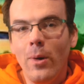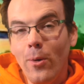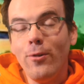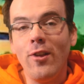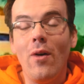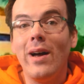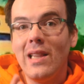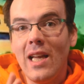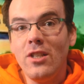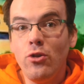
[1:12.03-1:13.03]
Also,
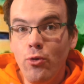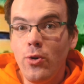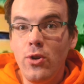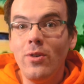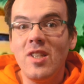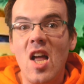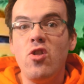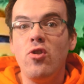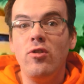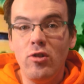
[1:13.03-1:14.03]
I'd like to draw your
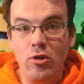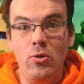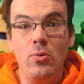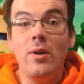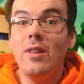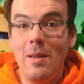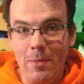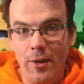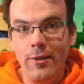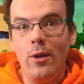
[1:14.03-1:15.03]
attention to the
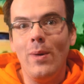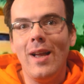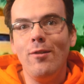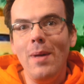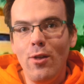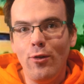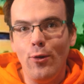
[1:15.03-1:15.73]
MasakoX merch